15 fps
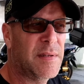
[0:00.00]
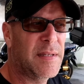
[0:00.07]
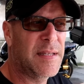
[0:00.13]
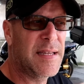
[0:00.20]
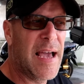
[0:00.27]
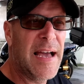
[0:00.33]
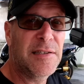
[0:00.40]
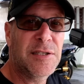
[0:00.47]

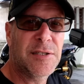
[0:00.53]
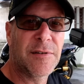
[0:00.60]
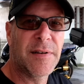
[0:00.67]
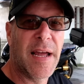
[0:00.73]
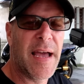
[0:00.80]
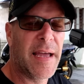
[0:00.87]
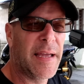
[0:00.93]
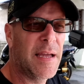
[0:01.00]

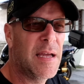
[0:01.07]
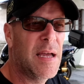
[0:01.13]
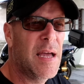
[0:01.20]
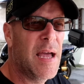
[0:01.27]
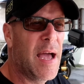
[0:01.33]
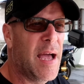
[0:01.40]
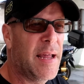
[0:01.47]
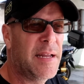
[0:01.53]
yesterday,
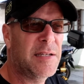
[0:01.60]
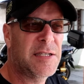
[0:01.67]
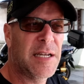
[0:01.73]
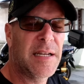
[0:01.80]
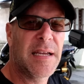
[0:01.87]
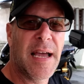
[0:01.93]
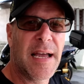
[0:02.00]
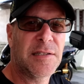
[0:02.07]
and he said
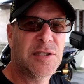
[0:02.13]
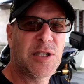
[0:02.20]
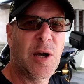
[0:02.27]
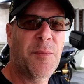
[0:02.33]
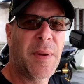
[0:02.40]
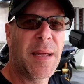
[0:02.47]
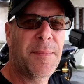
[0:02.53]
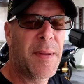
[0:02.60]
he had so
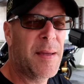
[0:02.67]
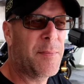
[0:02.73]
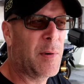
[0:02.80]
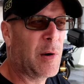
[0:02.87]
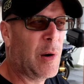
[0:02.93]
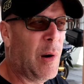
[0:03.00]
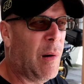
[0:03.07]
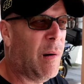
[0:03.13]
many people
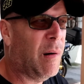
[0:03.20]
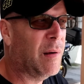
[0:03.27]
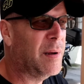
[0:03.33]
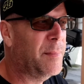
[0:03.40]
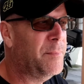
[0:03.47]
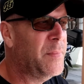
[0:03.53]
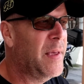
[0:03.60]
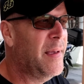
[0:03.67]
calling
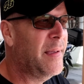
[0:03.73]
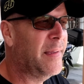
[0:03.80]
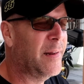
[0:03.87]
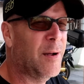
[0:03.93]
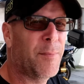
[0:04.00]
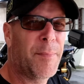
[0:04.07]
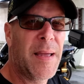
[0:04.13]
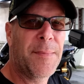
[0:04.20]
him, you
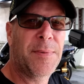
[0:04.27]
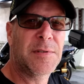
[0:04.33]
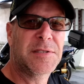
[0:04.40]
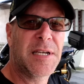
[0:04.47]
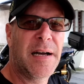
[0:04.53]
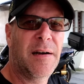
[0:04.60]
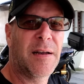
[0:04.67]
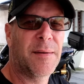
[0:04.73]
know, people
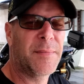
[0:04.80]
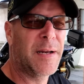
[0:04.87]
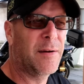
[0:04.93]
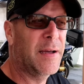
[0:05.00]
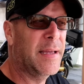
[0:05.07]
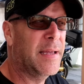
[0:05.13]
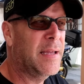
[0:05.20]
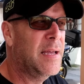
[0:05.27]
telling him, you know,
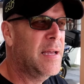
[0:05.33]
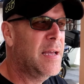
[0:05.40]
hey,